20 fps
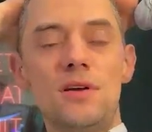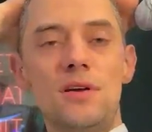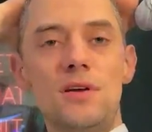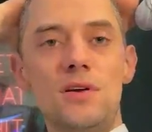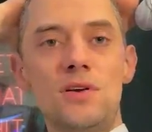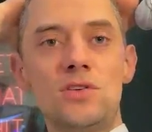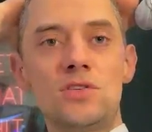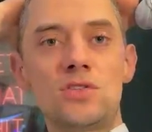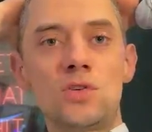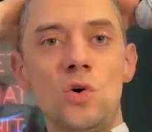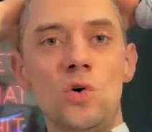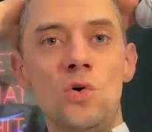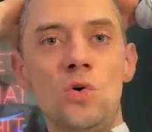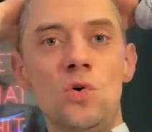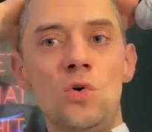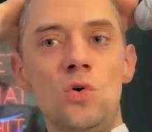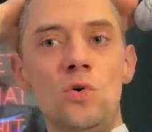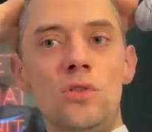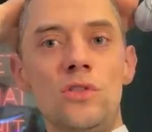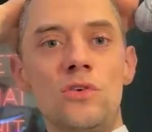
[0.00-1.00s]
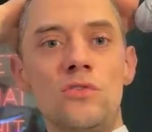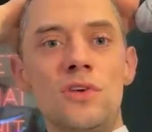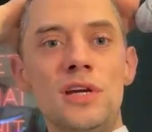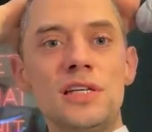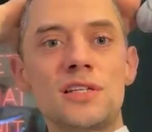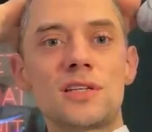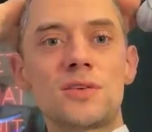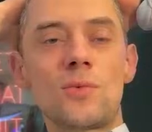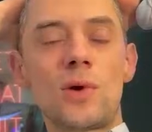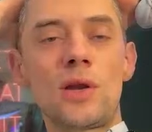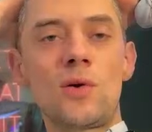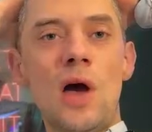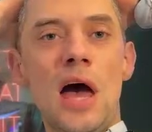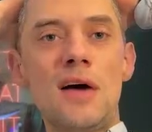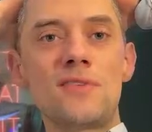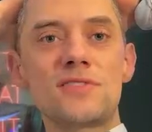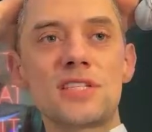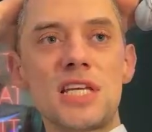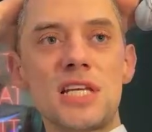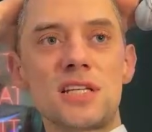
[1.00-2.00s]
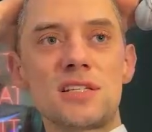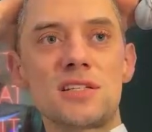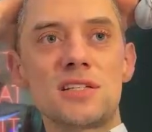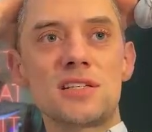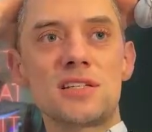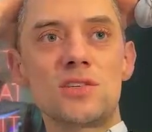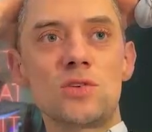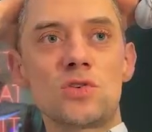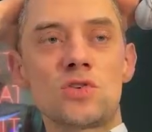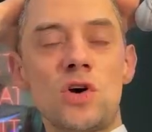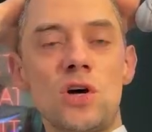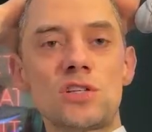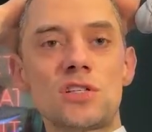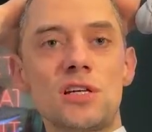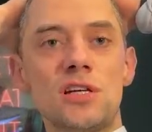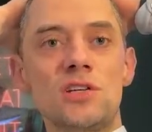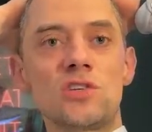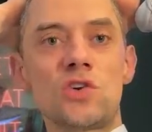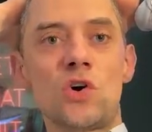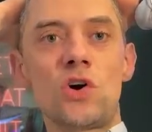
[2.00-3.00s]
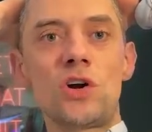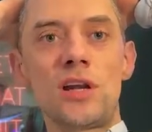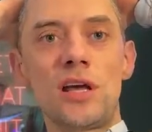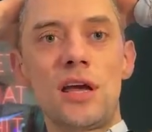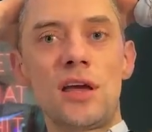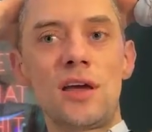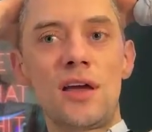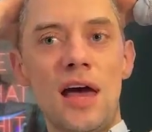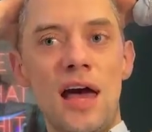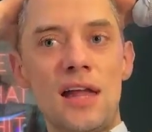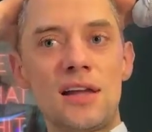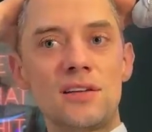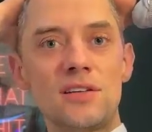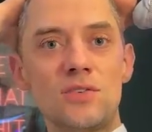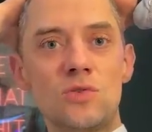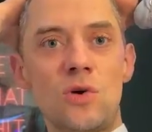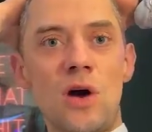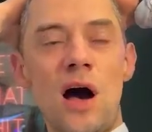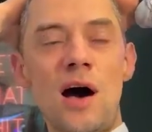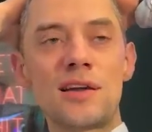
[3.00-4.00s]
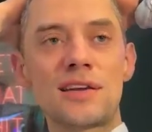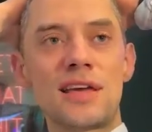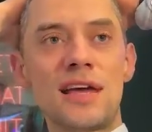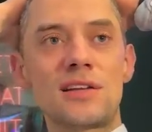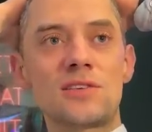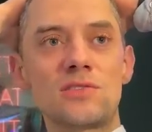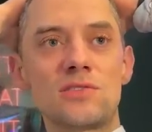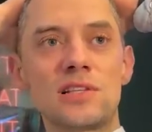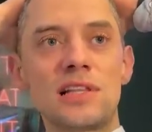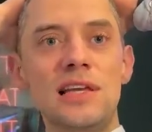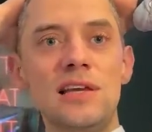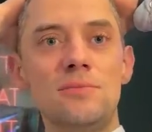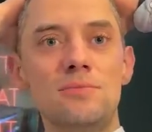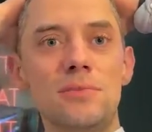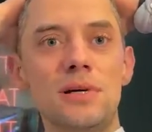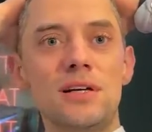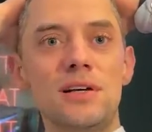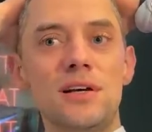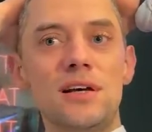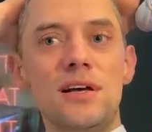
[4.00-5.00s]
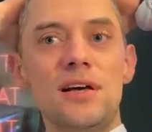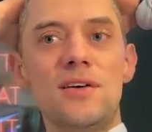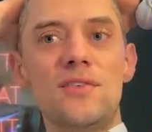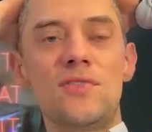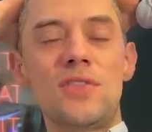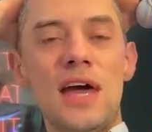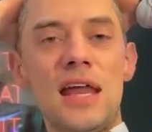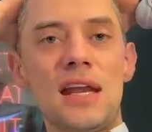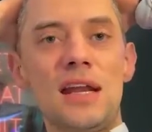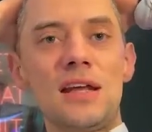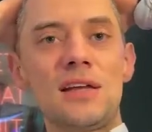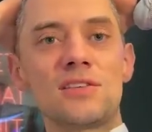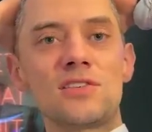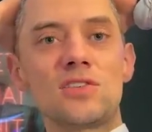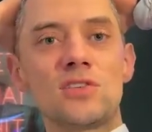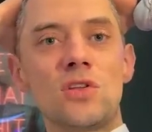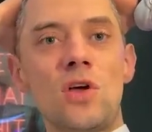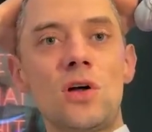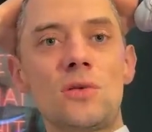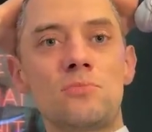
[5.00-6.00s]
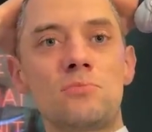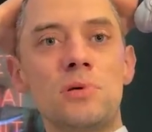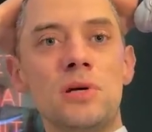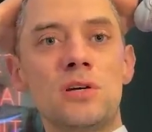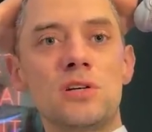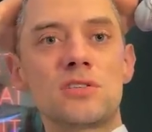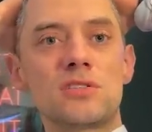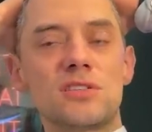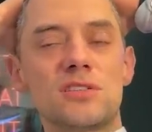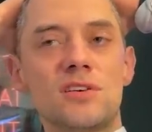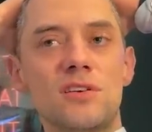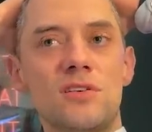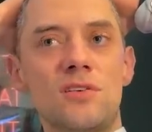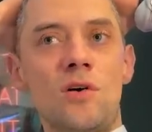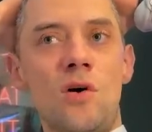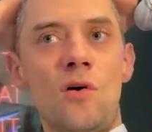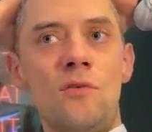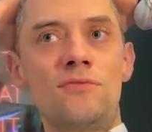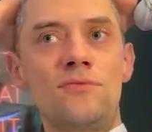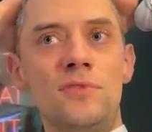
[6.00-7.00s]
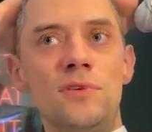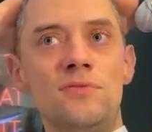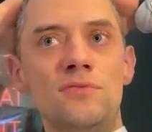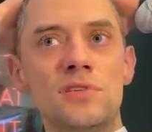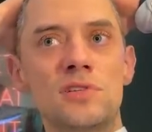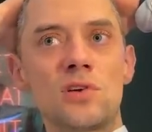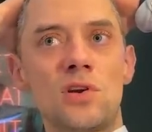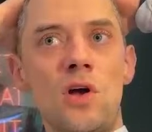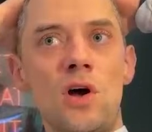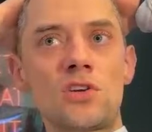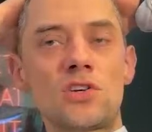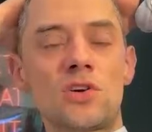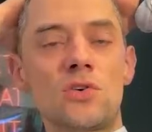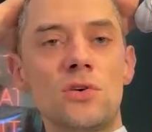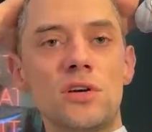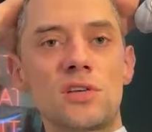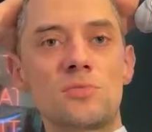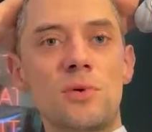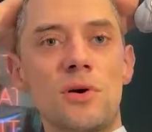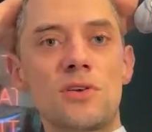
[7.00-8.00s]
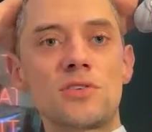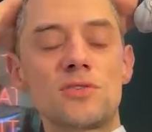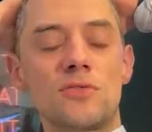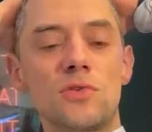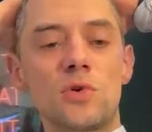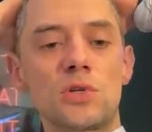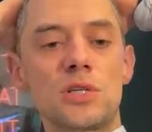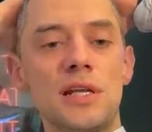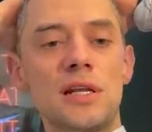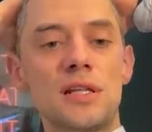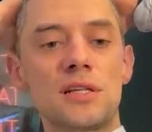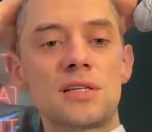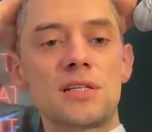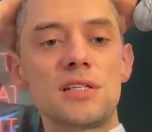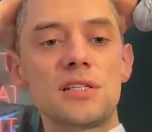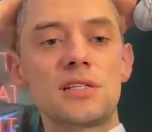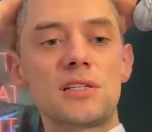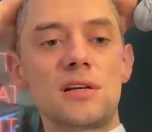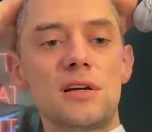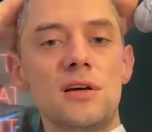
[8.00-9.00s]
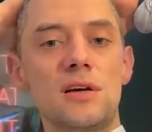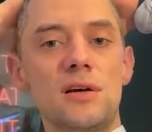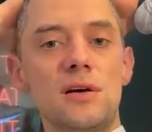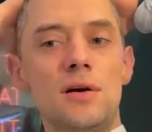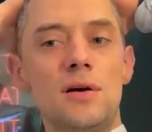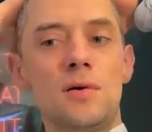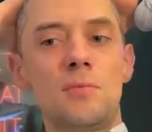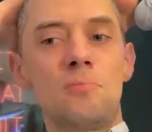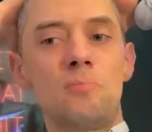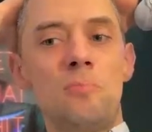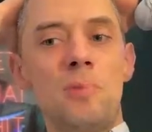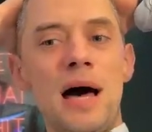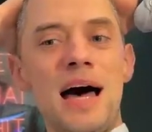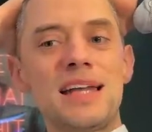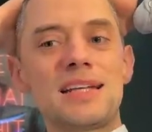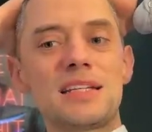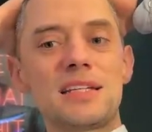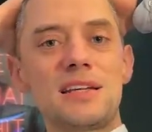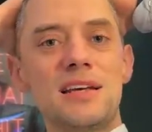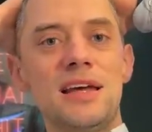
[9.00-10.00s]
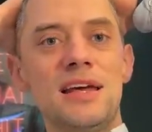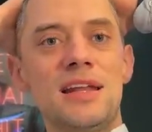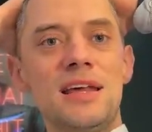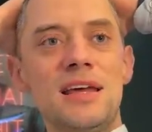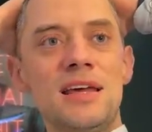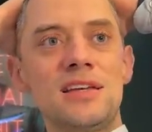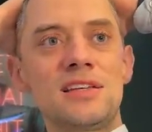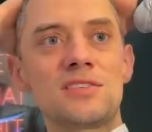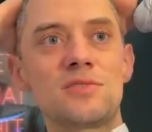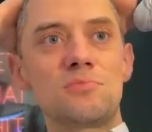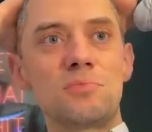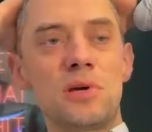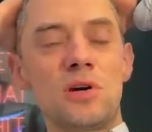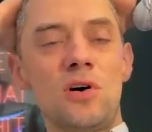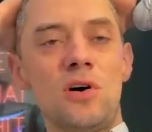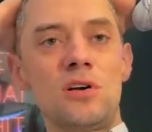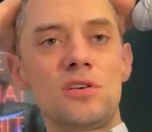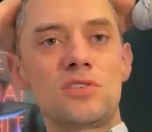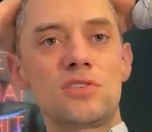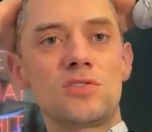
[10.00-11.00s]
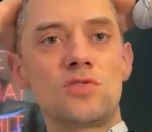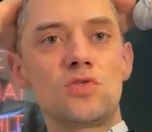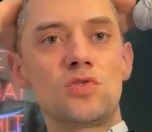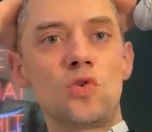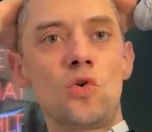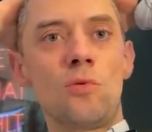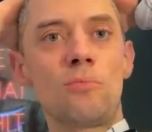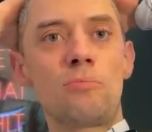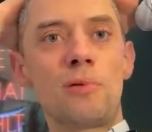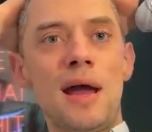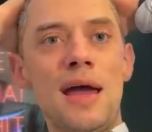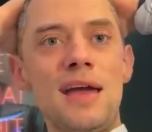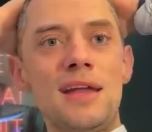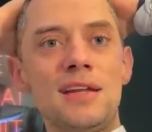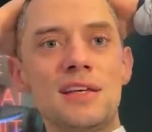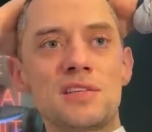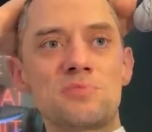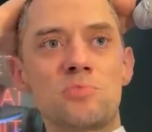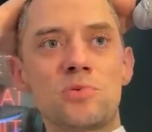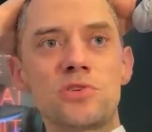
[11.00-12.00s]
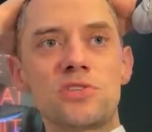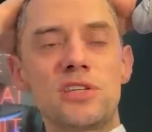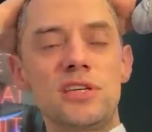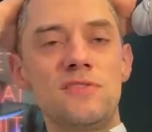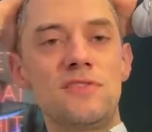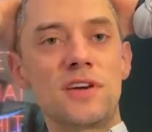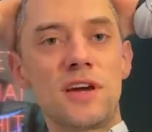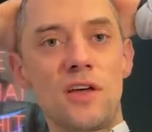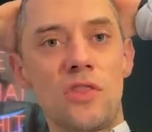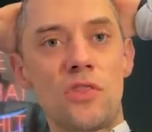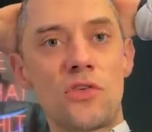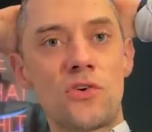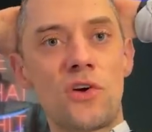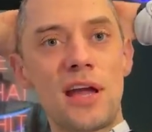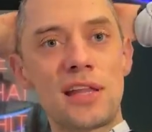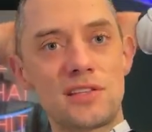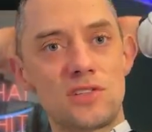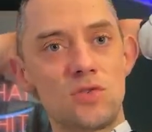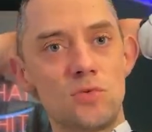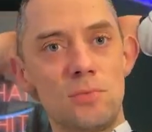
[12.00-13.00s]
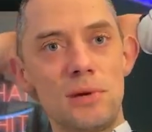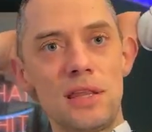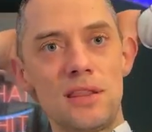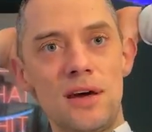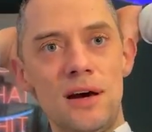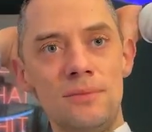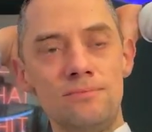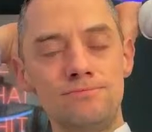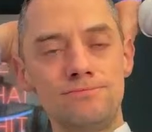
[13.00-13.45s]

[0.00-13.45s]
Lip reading: So the reason when you have tinnitus and you're tossing and turning and you can't get to sleep, then it's not because of the physiological experience of your tinnitus, but it is because your brain is perceiving a threat to be there.